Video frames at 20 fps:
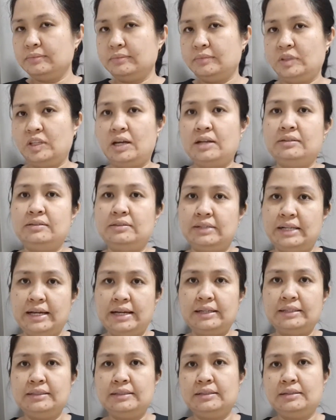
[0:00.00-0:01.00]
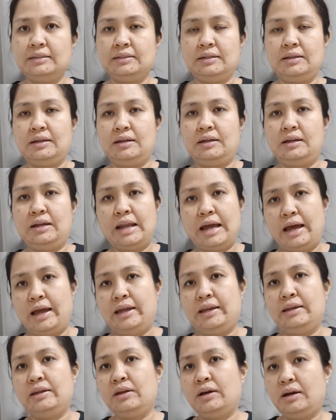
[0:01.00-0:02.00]
Nonetheless,
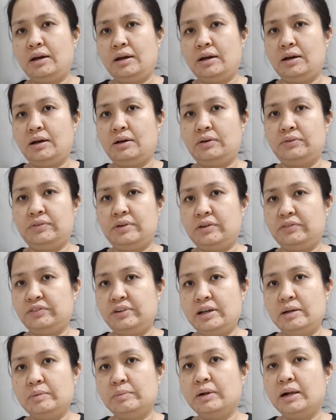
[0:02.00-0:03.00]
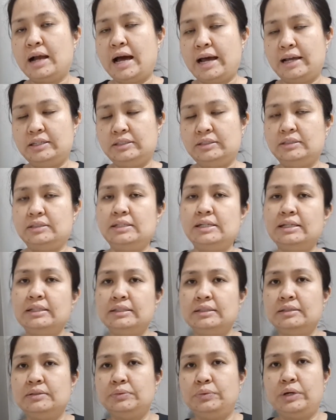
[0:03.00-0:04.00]
9 available
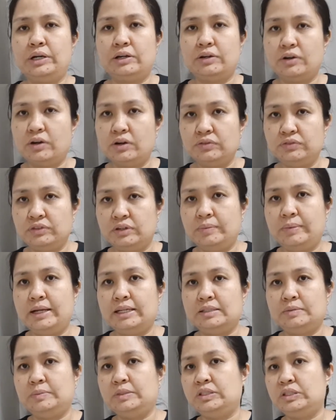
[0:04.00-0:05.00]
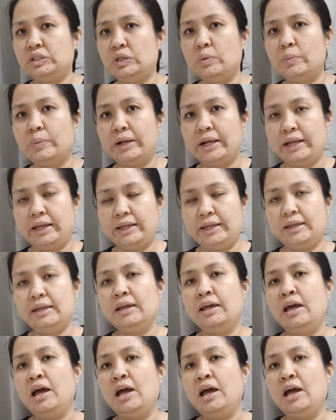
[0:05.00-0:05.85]
isolates were confirmed as bisidomyelitis